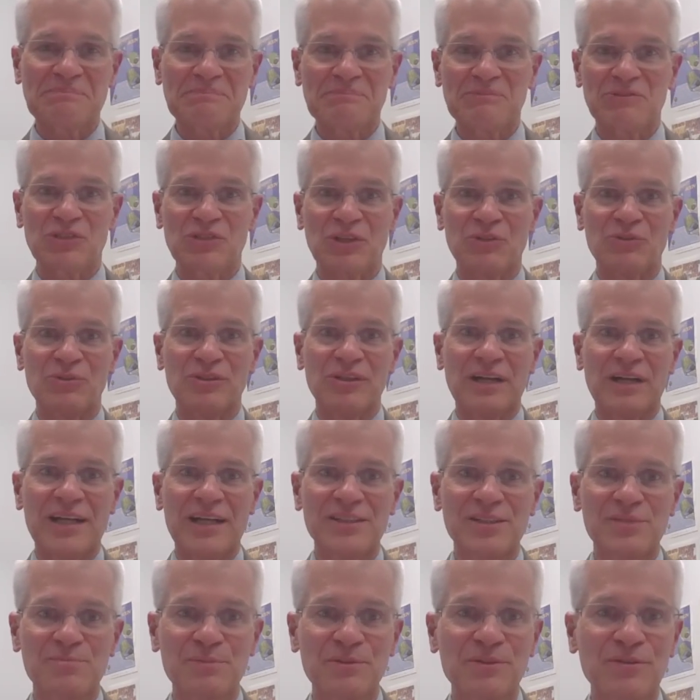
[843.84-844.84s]
general
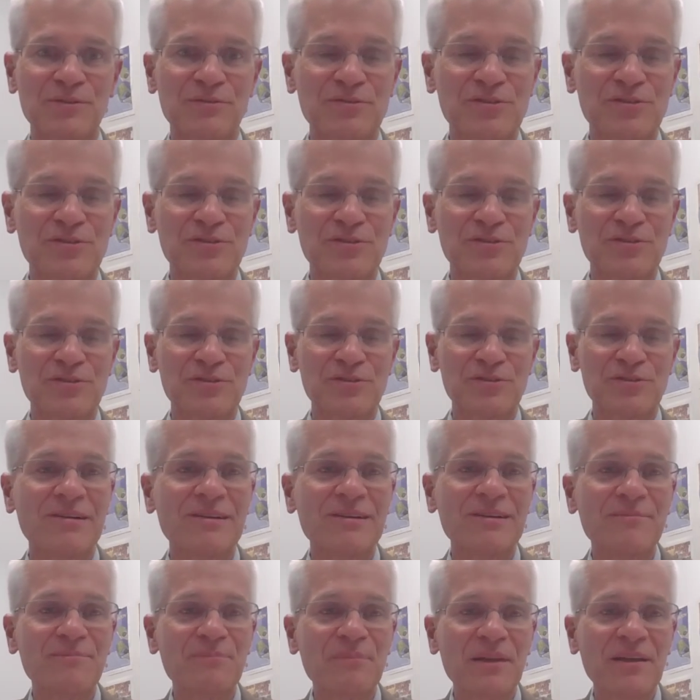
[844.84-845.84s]
hospital for St.
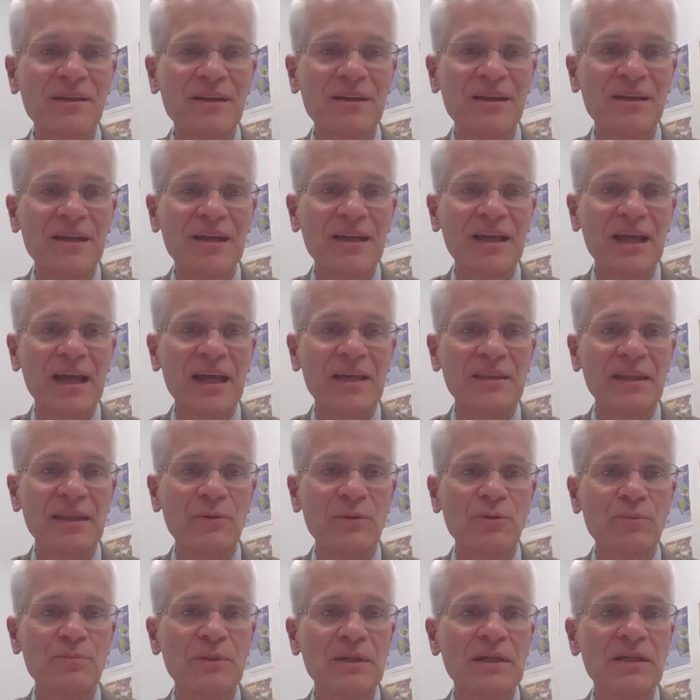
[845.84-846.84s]
Paul. And
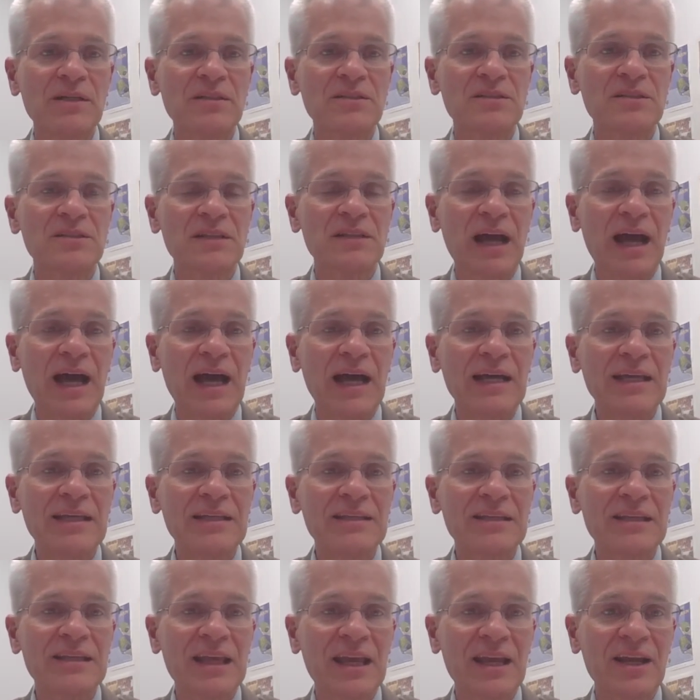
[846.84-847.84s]
they were being
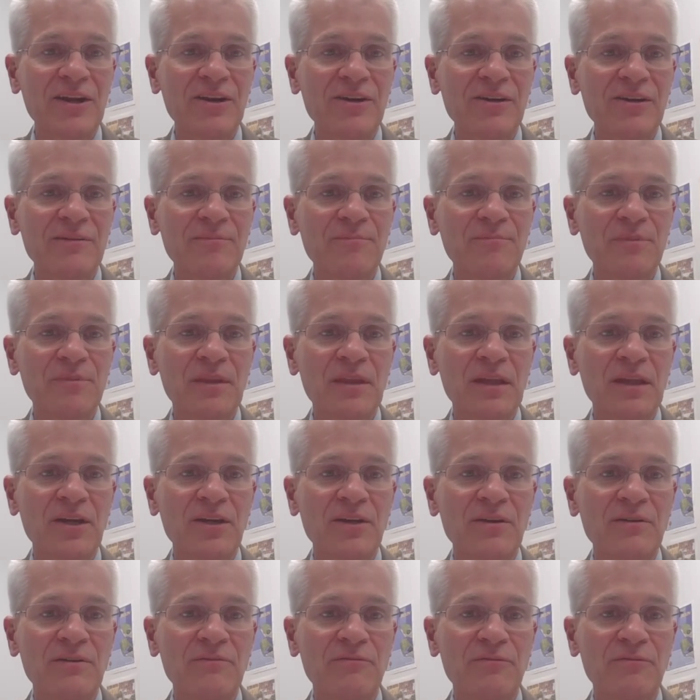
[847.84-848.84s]
denied care
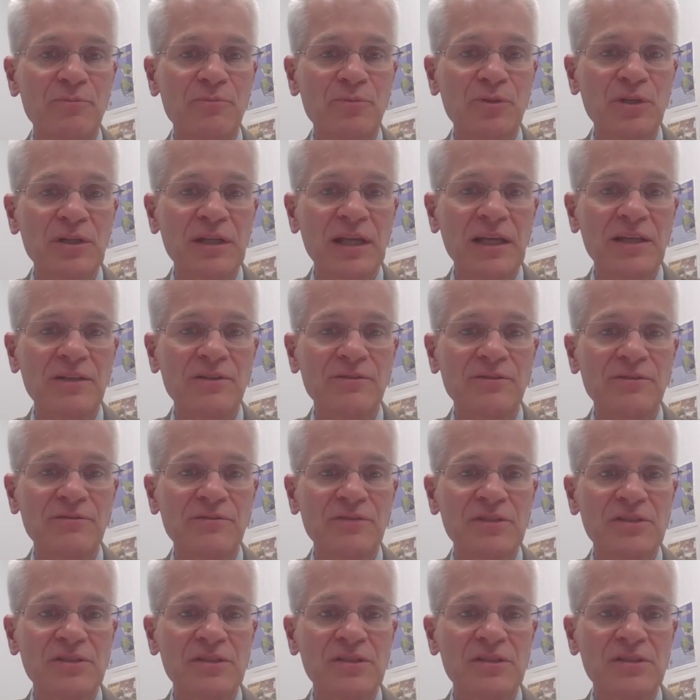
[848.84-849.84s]
there for prenatal
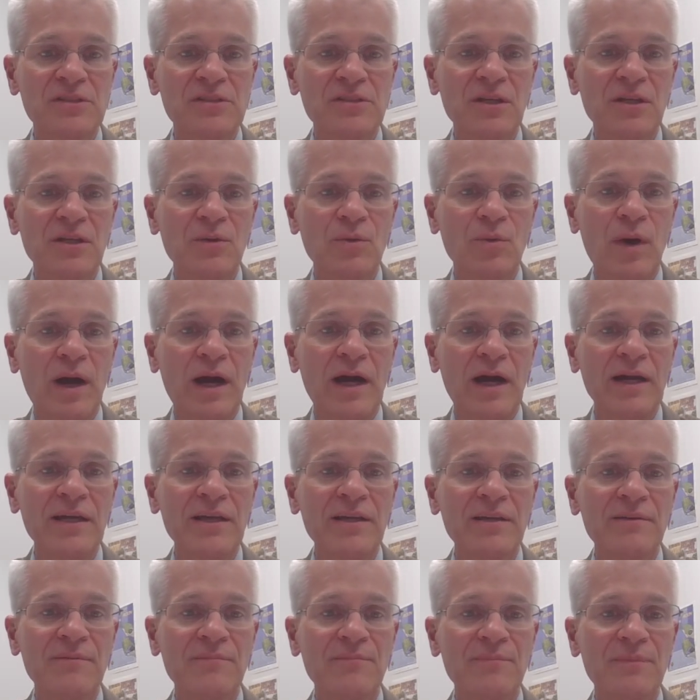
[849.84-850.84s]
visits.
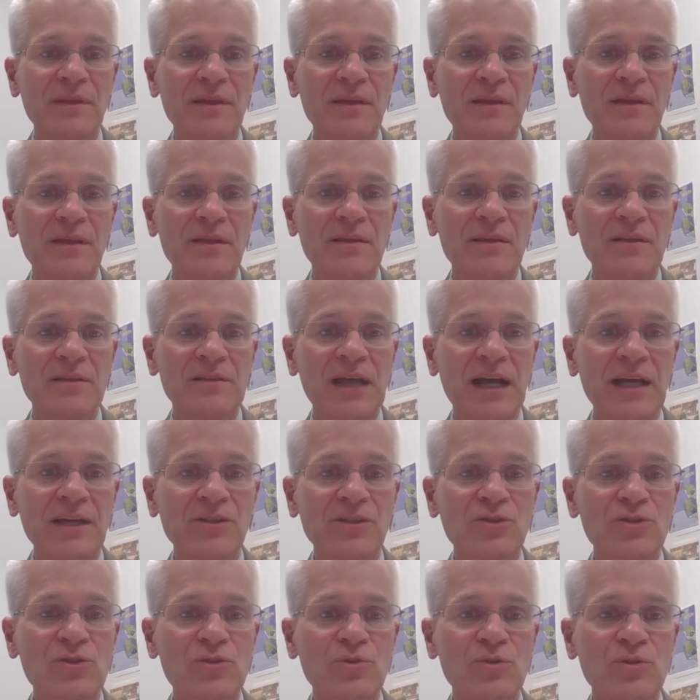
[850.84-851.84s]
Why? The
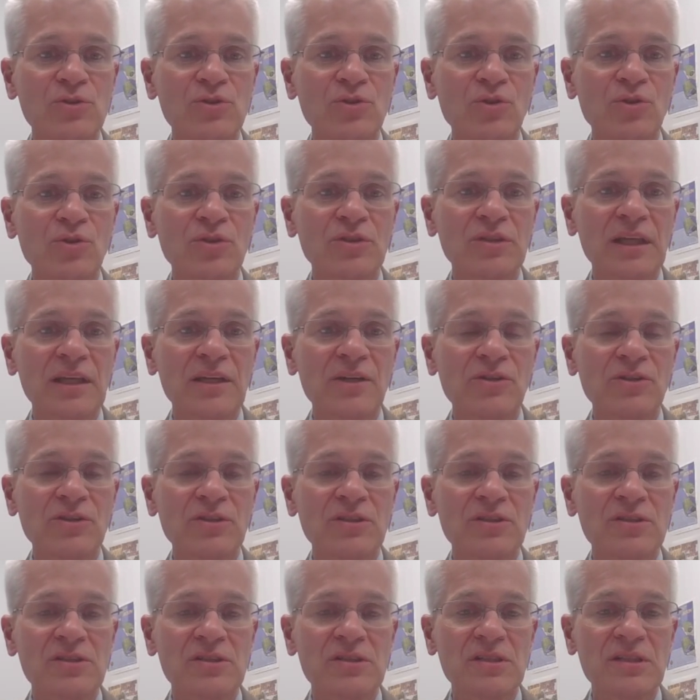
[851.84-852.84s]
doctors were told they
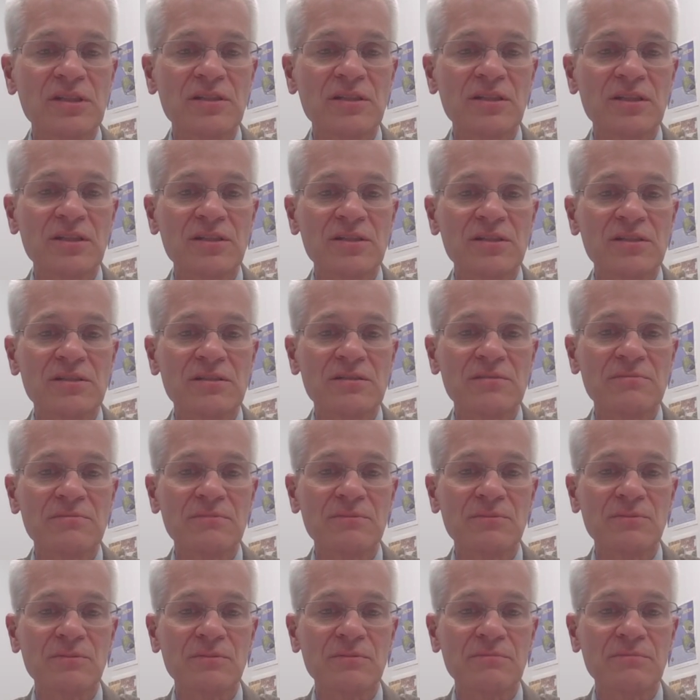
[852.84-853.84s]
couldn't see these
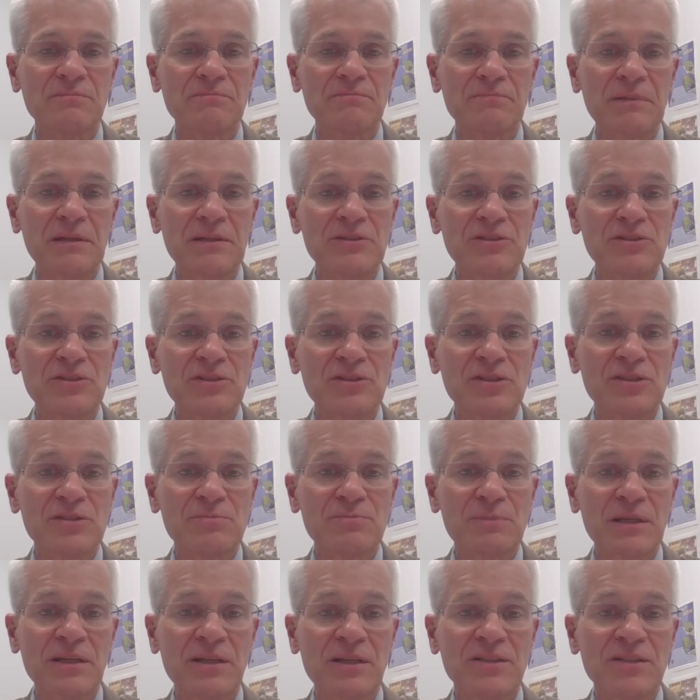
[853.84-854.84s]
patients
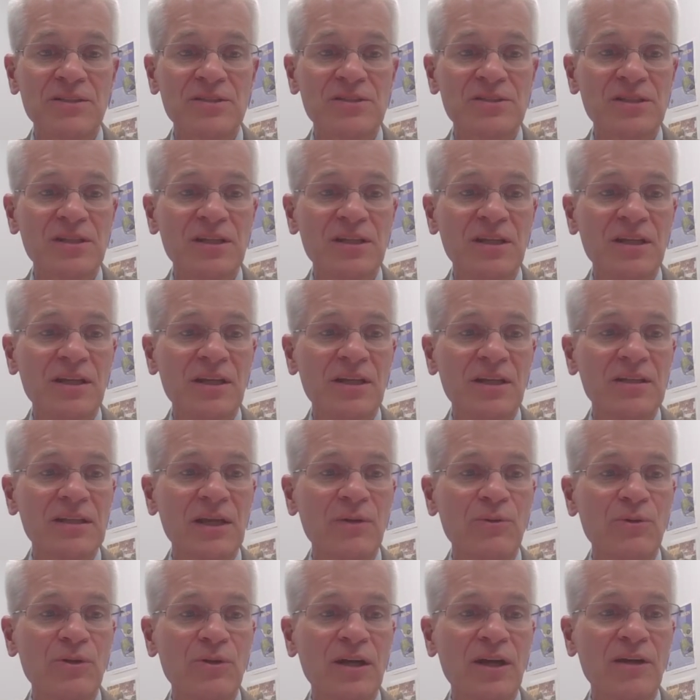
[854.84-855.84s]
because
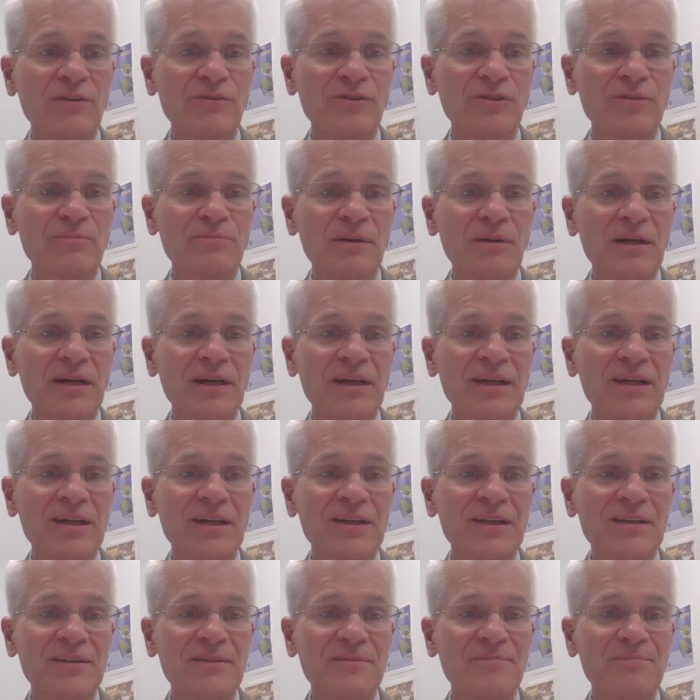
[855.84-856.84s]
they were covered
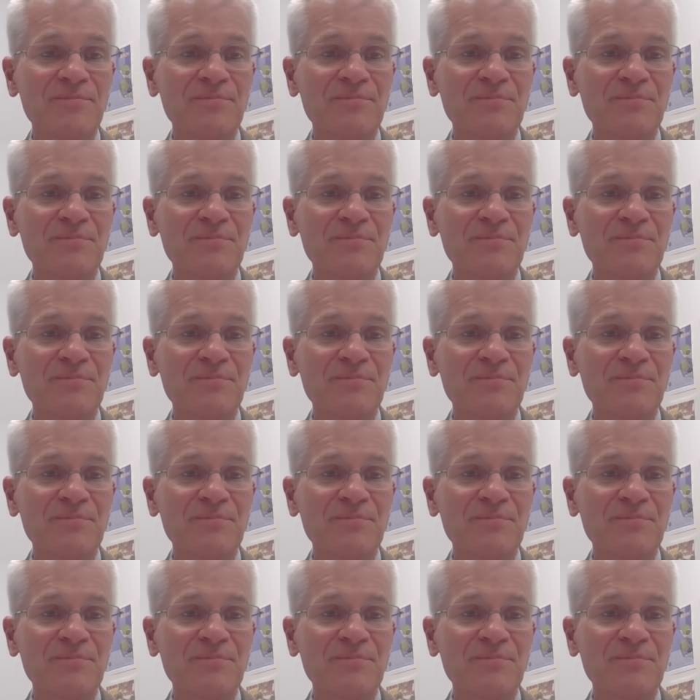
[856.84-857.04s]
by